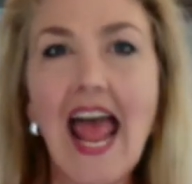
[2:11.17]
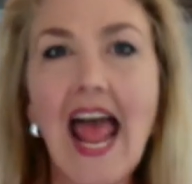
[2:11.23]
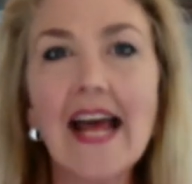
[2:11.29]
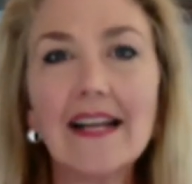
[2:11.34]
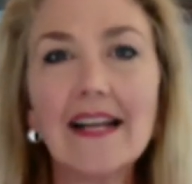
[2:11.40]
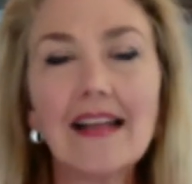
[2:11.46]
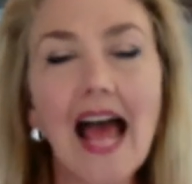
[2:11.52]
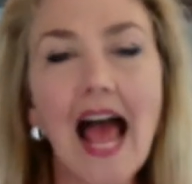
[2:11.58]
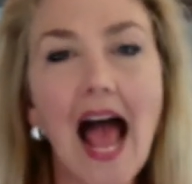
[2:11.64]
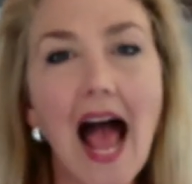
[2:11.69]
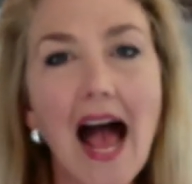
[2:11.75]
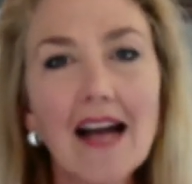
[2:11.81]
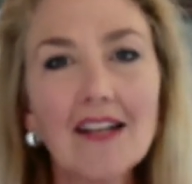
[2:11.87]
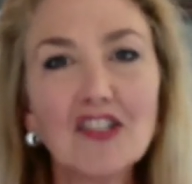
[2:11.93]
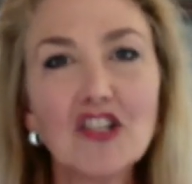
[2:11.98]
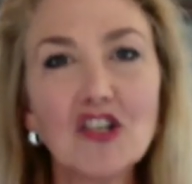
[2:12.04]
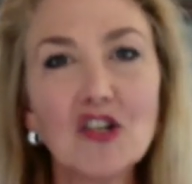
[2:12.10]
and
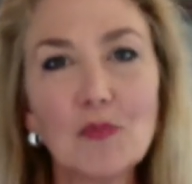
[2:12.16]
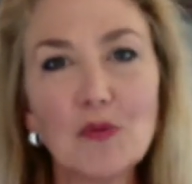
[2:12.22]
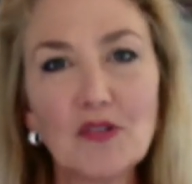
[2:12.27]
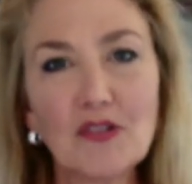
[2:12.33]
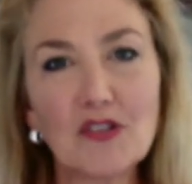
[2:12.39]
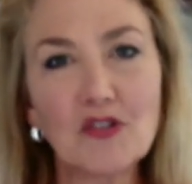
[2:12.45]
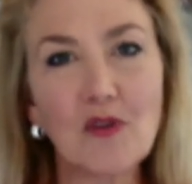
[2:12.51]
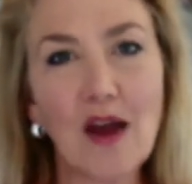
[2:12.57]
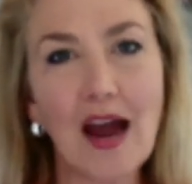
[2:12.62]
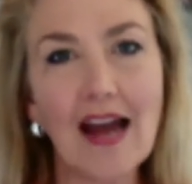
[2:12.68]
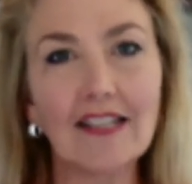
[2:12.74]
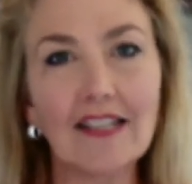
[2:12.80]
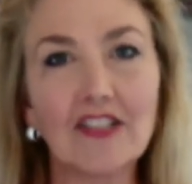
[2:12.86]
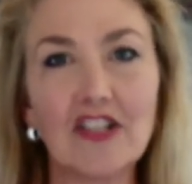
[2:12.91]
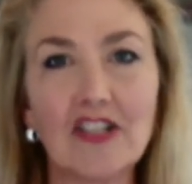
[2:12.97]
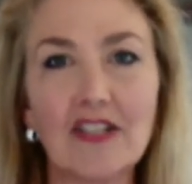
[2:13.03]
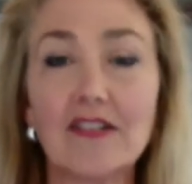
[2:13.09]
actionable
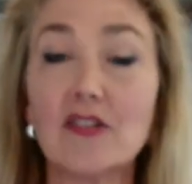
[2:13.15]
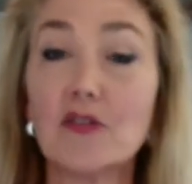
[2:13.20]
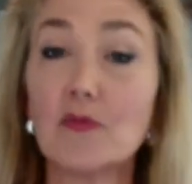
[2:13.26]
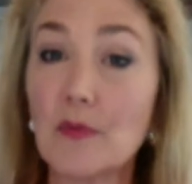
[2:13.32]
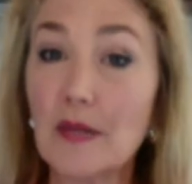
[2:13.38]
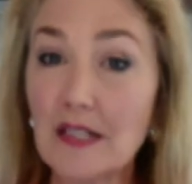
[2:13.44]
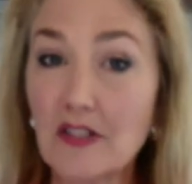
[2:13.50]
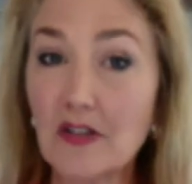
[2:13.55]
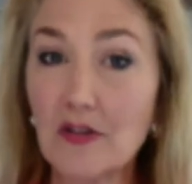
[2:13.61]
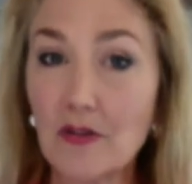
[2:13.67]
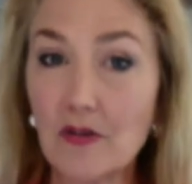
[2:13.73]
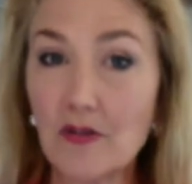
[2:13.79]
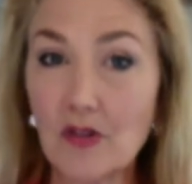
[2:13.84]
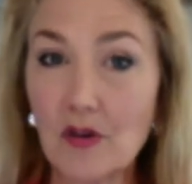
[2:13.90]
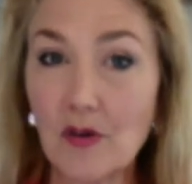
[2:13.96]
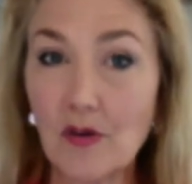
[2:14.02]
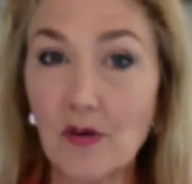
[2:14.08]
strategies to reach
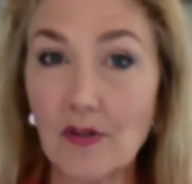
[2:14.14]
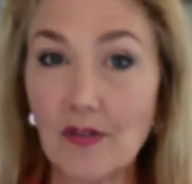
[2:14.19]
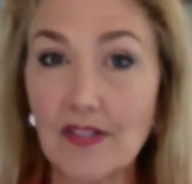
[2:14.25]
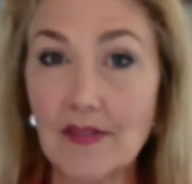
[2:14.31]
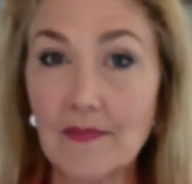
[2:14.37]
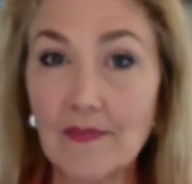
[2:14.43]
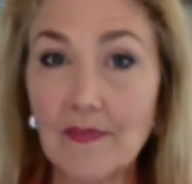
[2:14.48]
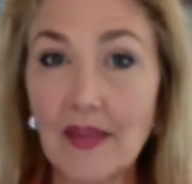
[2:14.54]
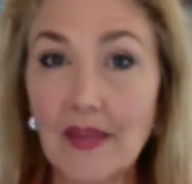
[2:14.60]
those goals.